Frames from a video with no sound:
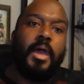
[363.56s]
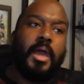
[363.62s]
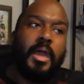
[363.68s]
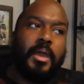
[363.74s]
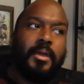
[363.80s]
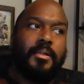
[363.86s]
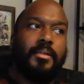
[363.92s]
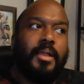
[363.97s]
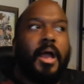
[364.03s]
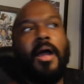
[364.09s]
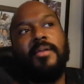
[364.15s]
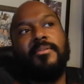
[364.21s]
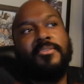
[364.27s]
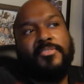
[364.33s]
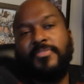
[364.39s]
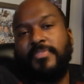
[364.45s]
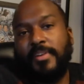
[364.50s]
And I
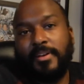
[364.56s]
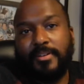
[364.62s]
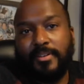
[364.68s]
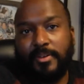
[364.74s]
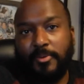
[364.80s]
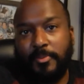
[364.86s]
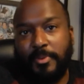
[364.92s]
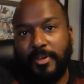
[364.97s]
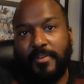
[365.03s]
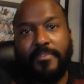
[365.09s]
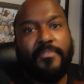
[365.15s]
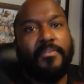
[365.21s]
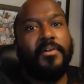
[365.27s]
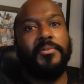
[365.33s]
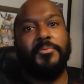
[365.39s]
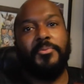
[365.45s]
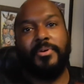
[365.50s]
just figured it would be a
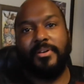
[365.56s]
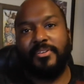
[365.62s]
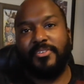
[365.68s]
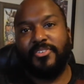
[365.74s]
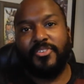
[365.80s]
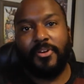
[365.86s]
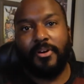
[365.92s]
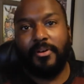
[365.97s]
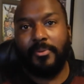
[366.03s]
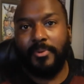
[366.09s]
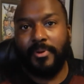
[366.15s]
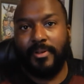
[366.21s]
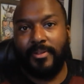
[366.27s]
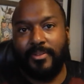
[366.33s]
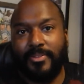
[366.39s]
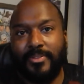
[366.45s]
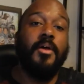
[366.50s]
fun one to start
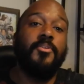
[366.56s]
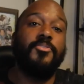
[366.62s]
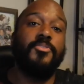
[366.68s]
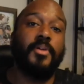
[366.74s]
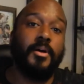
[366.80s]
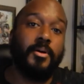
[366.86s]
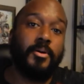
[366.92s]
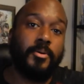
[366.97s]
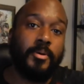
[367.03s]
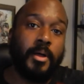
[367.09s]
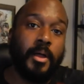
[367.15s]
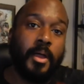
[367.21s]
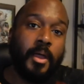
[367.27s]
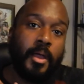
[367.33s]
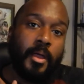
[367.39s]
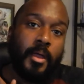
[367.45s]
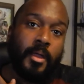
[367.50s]
with. So
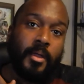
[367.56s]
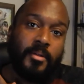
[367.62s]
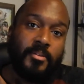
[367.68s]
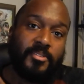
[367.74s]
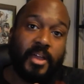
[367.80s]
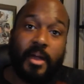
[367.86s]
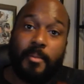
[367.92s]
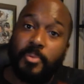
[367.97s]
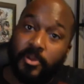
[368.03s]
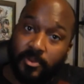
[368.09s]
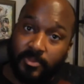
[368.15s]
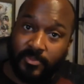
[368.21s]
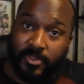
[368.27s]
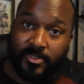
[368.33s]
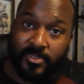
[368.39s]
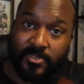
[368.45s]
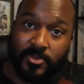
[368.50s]
Scott Pilgrim
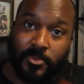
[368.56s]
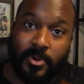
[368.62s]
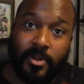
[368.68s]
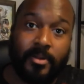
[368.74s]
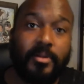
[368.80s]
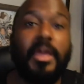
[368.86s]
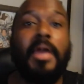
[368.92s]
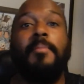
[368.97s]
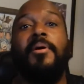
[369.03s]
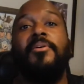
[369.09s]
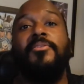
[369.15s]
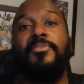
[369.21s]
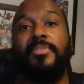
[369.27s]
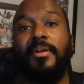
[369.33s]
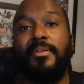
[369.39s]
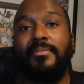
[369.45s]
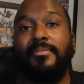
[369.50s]
vs. the World came out
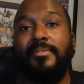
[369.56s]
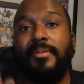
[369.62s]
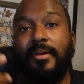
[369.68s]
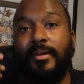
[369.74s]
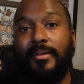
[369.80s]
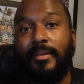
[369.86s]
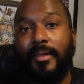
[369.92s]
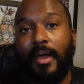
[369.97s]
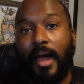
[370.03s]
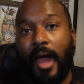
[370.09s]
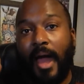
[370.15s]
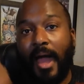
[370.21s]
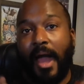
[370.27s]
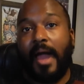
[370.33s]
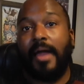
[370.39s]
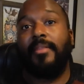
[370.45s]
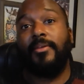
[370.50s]
in 2010. I
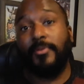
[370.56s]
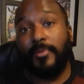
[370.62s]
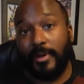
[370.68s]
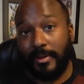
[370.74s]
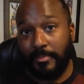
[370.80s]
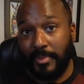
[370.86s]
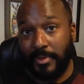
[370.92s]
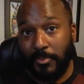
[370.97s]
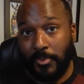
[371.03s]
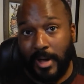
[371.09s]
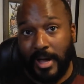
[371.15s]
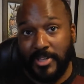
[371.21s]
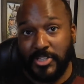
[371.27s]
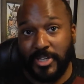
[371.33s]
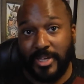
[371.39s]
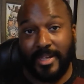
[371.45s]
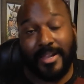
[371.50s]
highly recommend
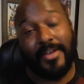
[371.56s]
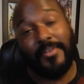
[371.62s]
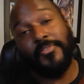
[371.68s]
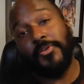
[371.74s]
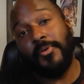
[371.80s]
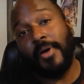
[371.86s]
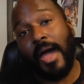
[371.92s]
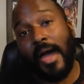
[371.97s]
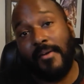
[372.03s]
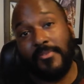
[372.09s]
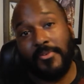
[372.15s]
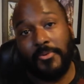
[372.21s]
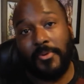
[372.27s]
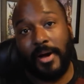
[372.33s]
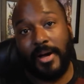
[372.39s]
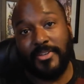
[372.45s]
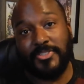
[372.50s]
watching it if you
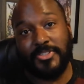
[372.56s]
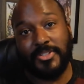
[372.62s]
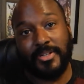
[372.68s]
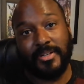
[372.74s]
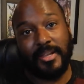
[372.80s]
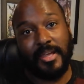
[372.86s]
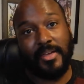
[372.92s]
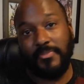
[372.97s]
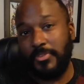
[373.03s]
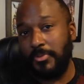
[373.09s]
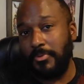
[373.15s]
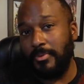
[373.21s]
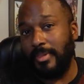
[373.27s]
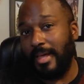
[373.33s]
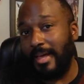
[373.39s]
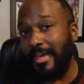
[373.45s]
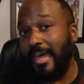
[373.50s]
haven't watched it. If
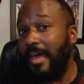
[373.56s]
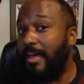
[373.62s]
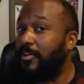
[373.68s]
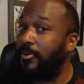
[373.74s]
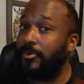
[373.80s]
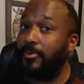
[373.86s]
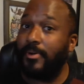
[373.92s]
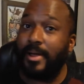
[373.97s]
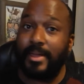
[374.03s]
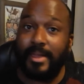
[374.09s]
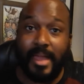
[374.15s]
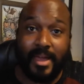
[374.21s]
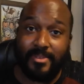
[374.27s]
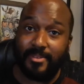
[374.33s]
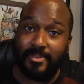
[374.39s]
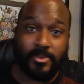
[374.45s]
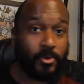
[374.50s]
you like Edgar Wright
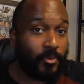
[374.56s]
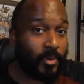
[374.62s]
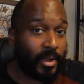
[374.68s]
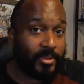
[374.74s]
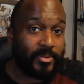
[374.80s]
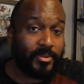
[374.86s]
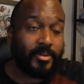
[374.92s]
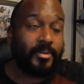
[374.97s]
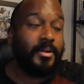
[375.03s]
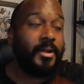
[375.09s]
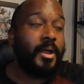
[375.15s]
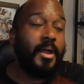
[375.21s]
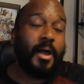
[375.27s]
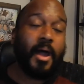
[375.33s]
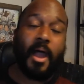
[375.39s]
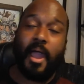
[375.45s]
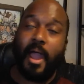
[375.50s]
as a director,
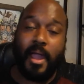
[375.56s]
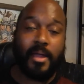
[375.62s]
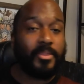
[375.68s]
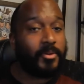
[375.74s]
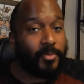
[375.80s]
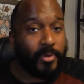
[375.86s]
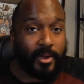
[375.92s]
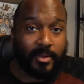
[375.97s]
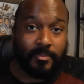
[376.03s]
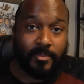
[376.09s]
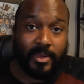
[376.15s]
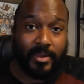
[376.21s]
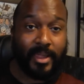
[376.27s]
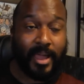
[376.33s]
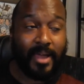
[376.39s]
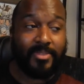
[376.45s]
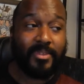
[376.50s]
I highly
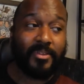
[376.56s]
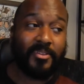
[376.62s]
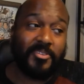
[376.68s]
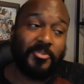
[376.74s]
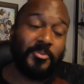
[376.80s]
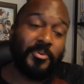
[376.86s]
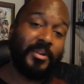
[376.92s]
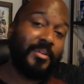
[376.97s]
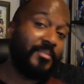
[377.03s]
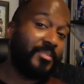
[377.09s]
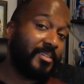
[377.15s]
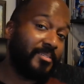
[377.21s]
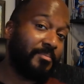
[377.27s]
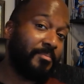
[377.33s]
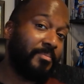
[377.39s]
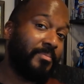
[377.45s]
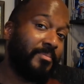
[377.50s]
recommend it. I think it's one of
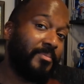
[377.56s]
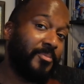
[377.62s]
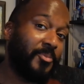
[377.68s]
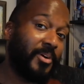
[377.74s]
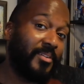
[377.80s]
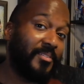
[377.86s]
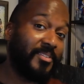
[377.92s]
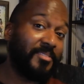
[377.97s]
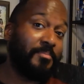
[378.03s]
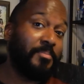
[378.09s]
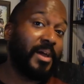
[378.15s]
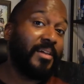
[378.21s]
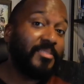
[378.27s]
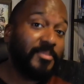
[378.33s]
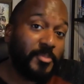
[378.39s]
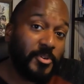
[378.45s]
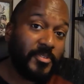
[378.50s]
his one of his
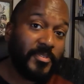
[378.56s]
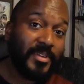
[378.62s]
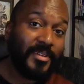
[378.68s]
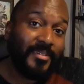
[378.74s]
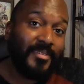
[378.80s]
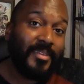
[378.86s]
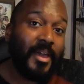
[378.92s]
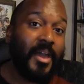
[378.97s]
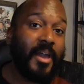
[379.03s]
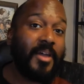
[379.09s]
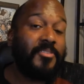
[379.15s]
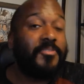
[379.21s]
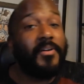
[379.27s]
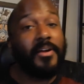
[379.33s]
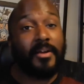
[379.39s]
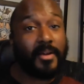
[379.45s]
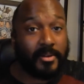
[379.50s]
best movies. It's
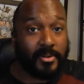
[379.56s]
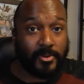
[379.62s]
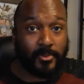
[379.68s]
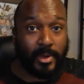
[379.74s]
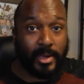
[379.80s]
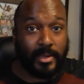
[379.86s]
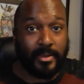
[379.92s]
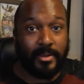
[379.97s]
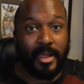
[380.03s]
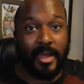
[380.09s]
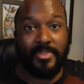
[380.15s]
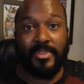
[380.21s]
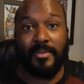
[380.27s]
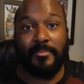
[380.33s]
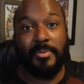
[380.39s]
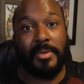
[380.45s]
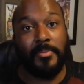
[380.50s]
very underrated. I
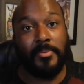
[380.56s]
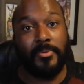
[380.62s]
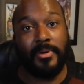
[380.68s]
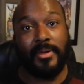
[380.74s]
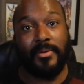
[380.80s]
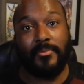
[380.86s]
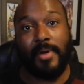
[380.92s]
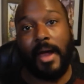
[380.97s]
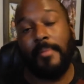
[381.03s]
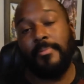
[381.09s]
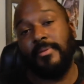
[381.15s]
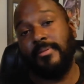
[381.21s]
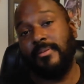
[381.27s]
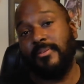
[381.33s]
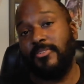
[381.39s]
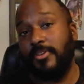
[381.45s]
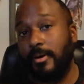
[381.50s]
think people get wrapped
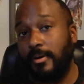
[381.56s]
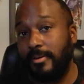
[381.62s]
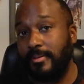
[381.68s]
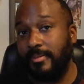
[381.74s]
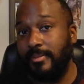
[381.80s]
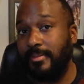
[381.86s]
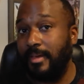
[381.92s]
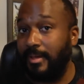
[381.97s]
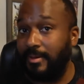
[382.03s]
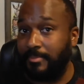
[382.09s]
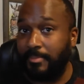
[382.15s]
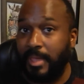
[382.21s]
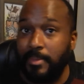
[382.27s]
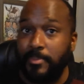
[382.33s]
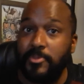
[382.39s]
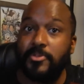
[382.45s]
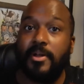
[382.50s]
into Shaun of the Dead and
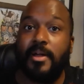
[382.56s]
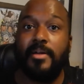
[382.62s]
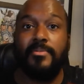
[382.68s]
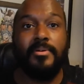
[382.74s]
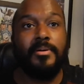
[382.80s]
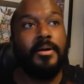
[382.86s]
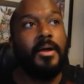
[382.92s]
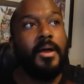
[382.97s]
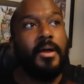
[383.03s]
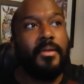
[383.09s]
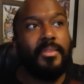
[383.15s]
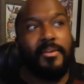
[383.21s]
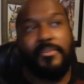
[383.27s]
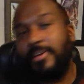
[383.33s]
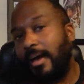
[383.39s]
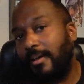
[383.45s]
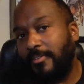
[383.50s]
Baby Driver.
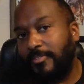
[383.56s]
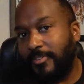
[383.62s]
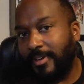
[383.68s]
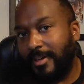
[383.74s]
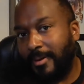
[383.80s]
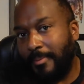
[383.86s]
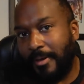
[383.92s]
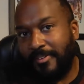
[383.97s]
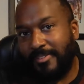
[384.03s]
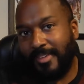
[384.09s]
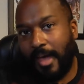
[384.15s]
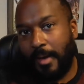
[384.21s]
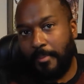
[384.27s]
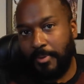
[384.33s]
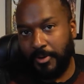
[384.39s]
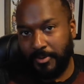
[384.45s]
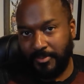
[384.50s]
They kind of forget about
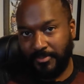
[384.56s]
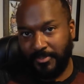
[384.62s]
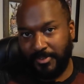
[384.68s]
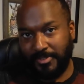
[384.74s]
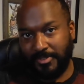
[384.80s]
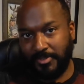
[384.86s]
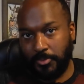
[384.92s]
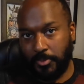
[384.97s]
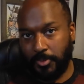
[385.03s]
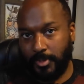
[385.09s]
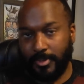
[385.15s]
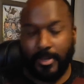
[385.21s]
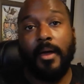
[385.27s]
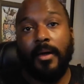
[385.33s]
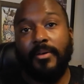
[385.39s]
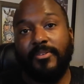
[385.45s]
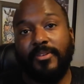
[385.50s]
Scott Pilgrim vs. the World.
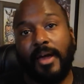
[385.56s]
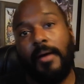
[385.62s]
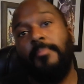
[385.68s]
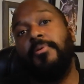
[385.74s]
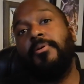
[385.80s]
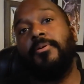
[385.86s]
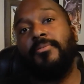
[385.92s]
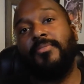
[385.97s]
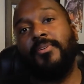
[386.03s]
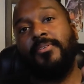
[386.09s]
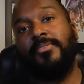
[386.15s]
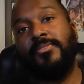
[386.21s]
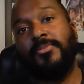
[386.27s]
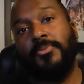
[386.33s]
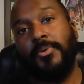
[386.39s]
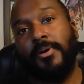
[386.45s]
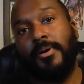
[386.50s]
Scott Pilgrim
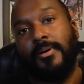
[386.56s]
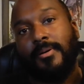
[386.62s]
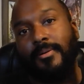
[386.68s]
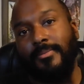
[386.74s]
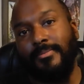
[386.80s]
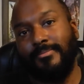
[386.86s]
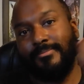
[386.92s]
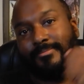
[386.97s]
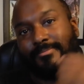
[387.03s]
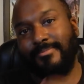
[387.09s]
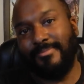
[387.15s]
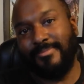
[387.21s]
vs. the World,